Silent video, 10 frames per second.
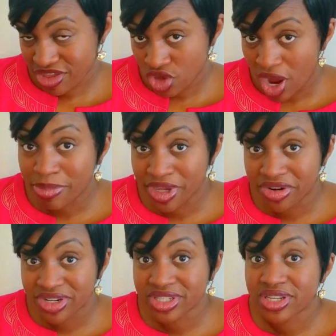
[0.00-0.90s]
your
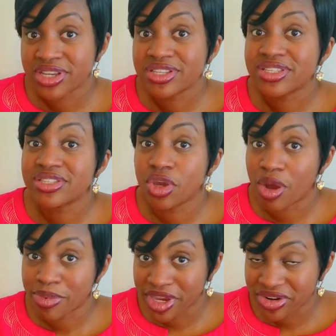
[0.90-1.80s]
appearance
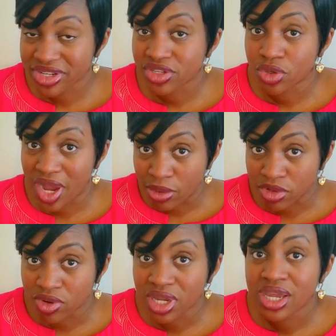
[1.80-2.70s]
or your
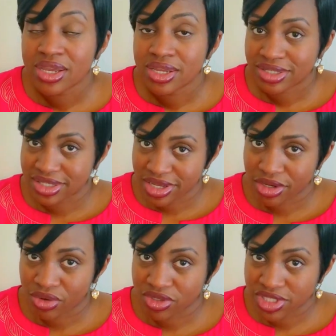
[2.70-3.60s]
outlook
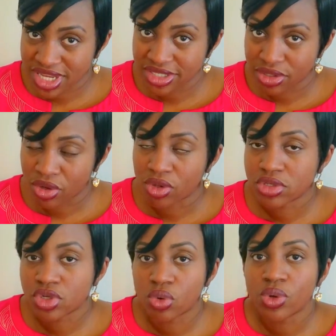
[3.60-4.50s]
says it all.
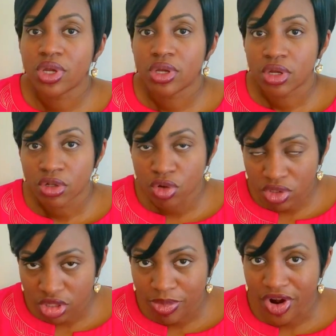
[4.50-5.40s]
So
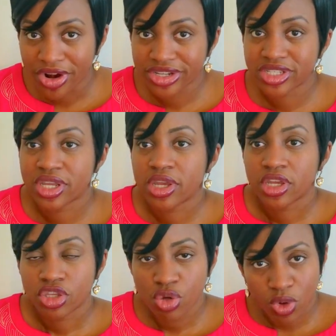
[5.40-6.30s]
look the part.
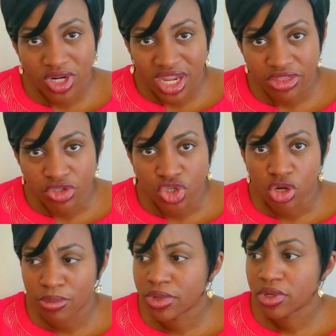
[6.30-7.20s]
You want to get the
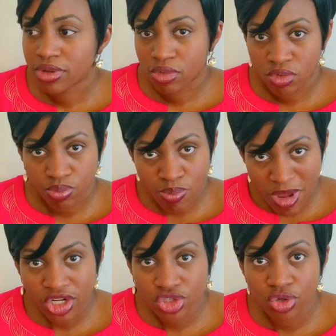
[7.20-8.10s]
job,
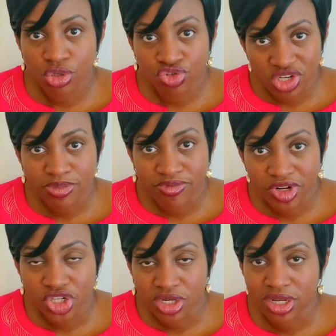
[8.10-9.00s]
make sure you dress
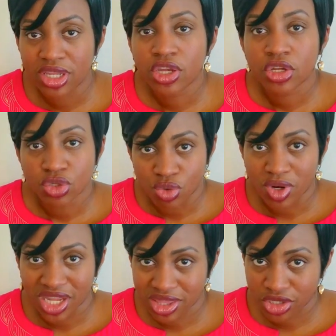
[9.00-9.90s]
professionally to
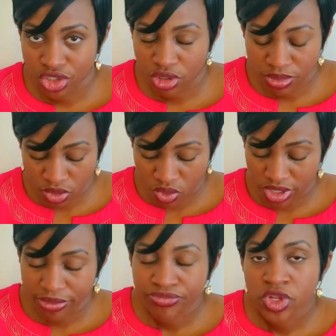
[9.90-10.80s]
go get that job. So
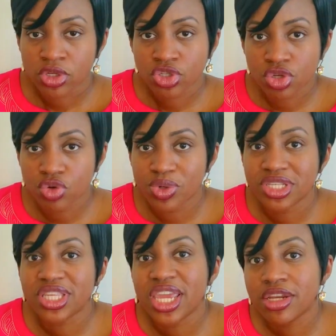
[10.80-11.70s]
1. 2
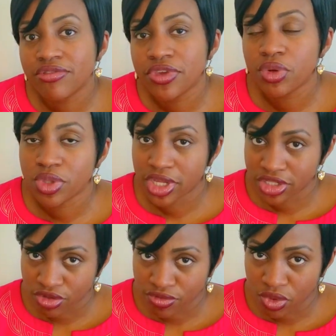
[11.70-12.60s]
is interview the
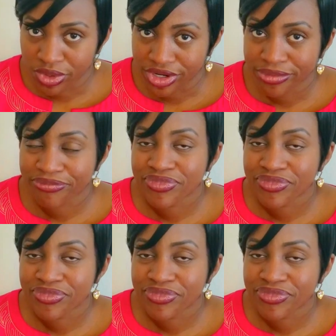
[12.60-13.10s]
interviewer.